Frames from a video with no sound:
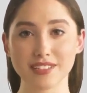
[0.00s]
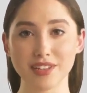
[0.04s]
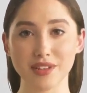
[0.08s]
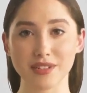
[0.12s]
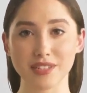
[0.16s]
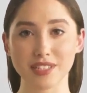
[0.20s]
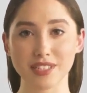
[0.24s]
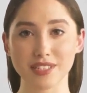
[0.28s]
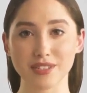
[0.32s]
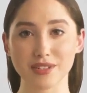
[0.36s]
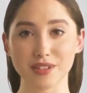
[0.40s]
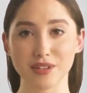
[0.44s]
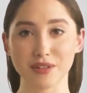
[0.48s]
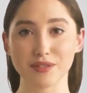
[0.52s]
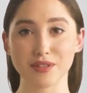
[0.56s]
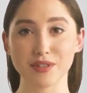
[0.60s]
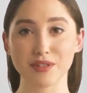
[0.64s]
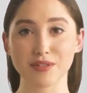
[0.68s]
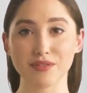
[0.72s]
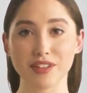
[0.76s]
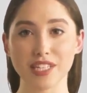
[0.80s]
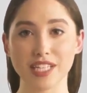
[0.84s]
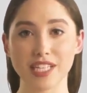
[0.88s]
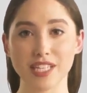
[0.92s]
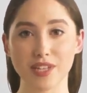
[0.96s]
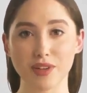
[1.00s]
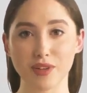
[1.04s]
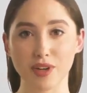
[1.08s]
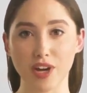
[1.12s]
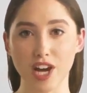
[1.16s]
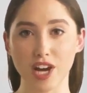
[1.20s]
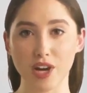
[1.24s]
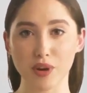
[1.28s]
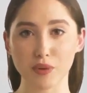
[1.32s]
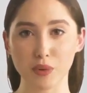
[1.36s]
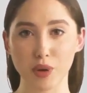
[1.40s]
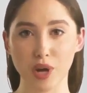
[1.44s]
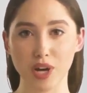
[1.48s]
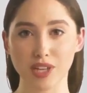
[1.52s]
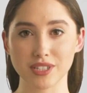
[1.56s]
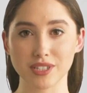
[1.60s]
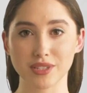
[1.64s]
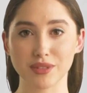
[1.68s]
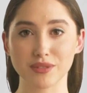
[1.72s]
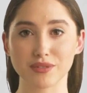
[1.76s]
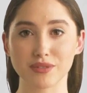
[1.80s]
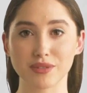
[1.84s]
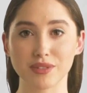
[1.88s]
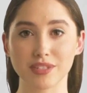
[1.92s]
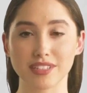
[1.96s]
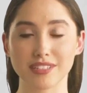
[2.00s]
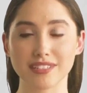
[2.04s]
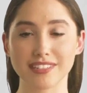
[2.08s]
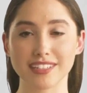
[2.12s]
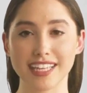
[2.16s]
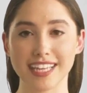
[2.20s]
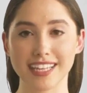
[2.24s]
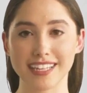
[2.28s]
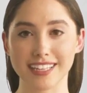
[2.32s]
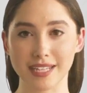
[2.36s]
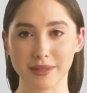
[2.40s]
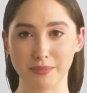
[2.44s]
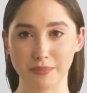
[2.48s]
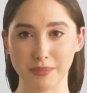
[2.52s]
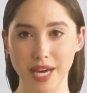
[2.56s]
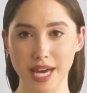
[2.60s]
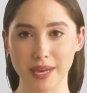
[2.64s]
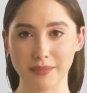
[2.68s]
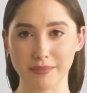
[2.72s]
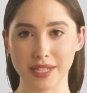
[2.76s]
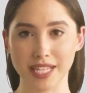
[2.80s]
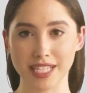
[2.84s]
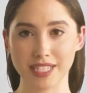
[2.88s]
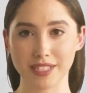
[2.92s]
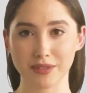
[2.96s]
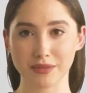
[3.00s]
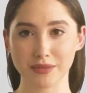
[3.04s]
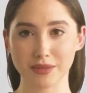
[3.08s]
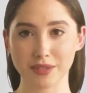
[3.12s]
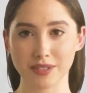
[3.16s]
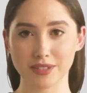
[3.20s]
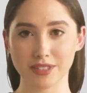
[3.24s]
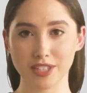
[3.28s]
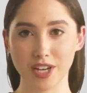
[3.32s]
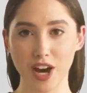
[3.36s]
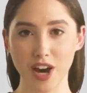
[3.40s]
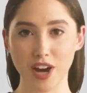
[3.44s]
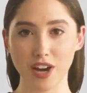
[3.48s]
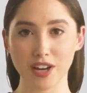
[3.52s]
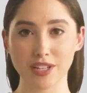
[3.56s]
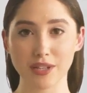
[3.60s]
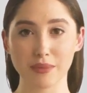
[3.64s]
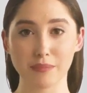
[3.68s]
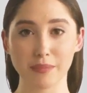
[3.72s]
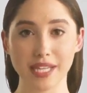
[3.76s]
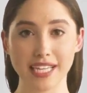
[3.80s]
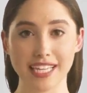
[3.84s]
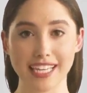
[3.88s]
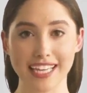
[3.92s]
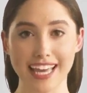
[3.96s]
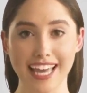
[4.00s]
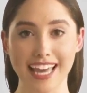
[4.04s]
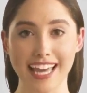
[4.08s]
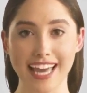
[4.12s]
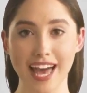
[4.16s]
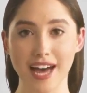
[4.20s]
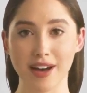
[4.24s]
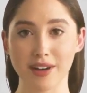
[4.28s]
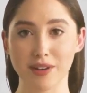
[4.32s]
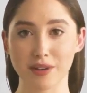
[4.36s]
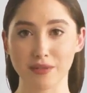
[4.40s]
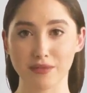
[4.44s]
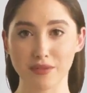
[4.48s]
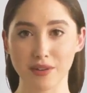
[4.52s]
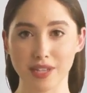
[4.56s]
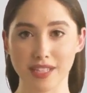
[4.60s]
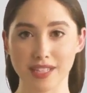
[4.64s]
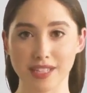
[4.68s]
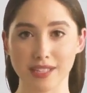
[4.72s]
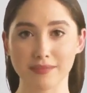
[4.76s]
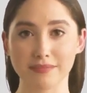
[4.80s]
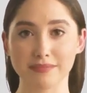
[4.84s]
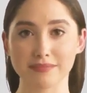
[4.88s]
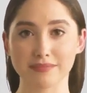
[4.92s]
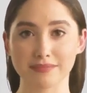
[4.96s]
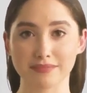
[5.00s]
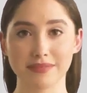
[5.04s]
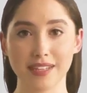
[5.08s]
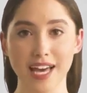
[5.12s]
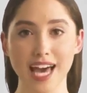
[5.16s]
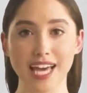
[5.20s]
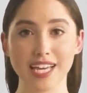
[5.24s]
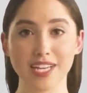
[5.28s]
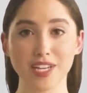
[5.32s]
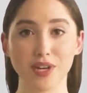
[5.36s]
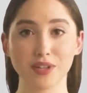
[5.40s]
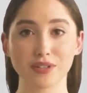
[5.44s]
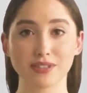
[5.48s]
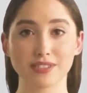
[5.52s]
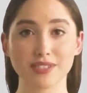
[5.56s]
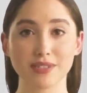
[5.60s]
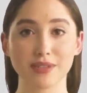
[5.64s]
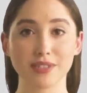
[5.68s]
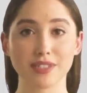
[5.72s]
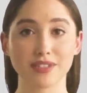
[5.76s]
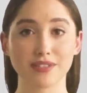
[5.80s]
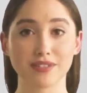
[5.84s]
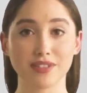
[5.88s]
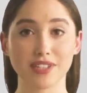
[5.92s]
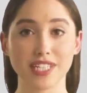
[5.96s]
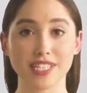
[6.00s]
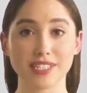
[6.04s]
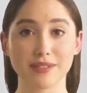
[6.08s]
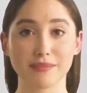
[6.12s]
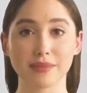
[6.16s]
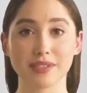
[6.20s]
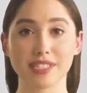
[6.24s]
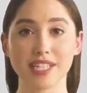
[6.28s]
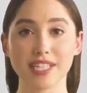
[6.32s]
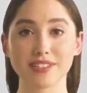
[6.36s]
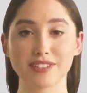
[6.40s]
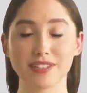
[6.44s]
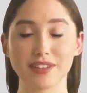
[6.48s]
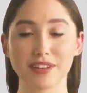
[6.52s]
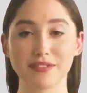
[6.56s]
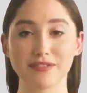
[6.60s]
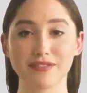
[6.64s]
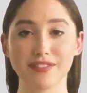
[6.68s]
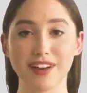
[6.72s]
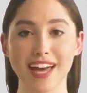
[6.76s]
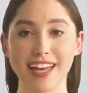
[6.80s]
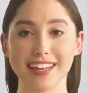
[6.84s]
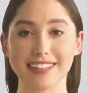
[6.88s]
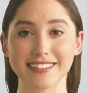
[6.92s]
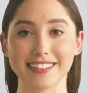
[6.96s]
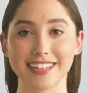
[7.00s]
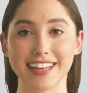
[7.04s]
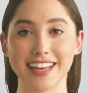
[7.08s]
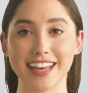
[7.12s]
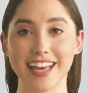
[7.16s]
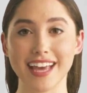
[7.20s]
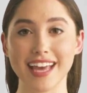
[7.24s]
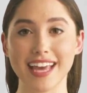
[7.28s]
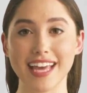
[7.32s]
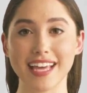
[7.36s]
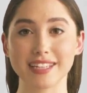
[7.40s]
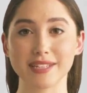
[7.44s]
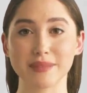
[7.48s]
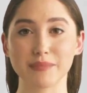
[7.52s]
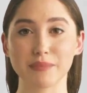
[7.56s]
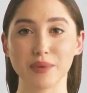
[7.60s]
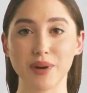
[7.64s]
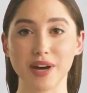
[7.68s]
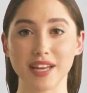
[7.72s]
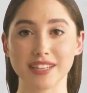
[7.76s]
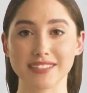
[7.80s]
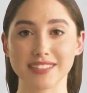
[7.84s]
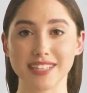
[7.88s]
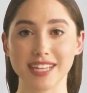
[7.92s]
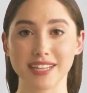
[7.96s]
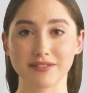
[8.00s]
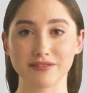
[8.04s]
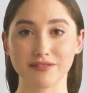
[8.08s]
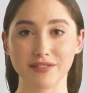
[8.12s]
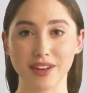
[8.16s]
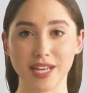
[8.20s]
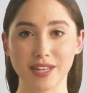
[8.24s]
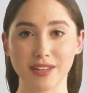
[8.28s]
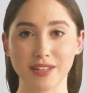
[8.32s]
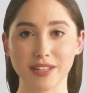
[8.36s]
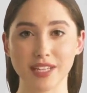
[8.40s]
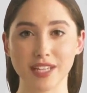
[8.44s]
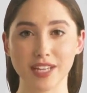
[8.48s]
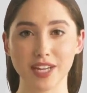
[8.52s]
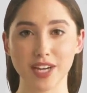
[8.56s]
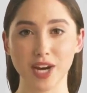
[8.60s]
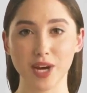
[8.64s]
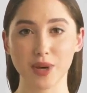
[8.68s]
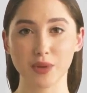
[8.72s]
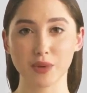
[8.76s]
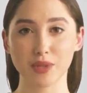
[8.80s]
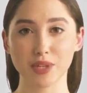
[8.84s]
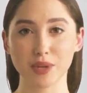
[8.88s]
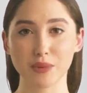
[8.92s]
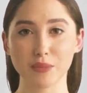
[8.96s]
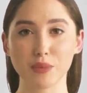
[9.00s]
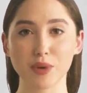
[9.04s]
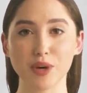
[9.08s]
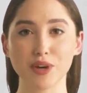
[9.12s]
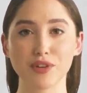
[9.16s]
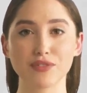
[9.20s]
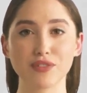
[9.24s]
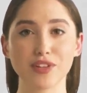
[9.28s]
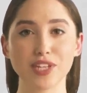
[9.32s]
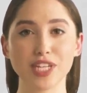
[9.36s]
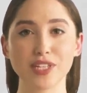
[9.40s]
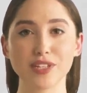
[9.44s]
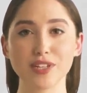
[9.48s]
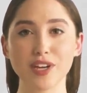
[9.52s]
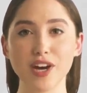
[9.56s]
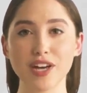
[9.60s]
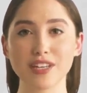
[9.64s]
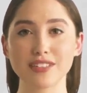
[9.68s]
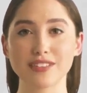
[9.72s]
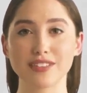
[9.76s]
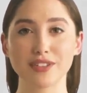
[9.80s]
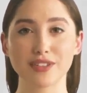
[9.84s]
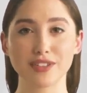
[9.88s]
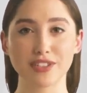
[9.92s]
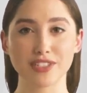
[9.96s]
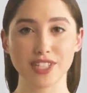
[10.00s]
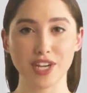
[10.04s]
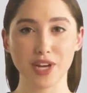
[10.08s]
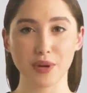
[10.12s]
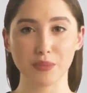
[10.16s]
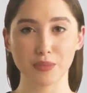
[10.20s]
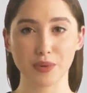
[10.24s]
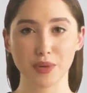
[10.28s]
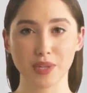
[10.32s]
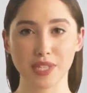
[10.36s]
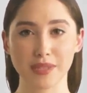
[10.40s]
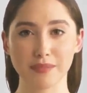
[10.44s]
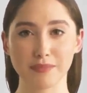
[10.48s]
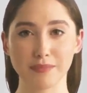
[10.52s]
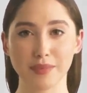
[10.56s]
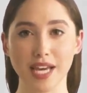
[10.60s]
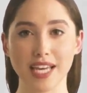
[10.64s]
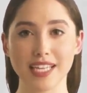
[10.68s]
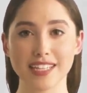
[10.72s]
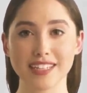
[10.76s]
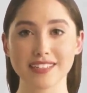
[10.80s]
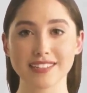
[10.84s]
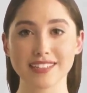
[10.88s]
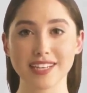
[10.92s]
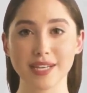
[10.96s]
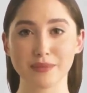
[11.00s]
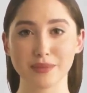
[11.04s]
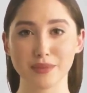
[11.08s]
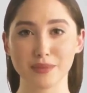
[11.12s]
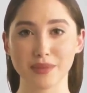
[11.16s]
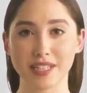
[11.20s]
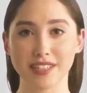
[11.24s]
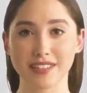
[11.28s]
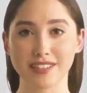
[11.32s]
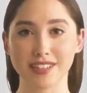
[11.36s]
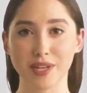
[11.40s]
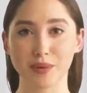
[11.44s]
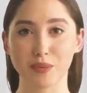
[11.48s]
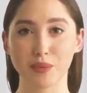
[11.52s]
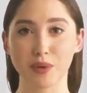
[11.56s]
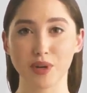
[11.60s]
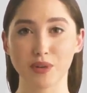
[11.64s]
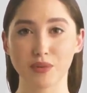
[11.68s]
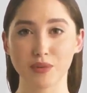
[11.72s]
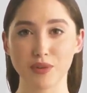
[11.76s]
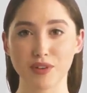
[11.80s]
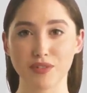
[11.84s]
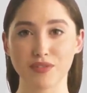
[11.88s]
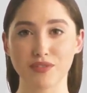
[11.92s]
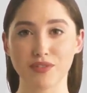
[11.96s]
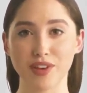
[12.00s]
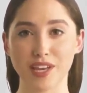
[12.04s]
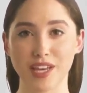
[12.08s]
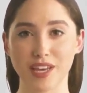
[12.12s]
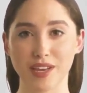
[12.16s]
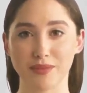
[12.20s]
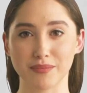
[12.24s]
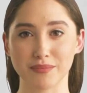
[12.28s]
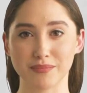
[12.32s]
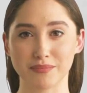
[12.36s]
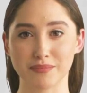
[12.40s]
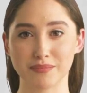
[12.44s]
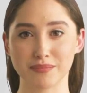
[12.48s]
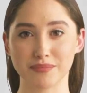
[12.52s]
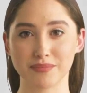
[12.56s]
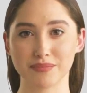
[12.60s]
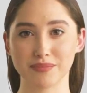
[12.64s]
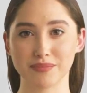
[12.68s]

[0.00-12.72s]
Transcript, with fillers: So in this review video, I'll walk you through the scheme that might make you lose all your money and how to avoid it, and also include its potential effects, its price, and finally, will it work for you, cause there's no point buying a supplement that won't work for you.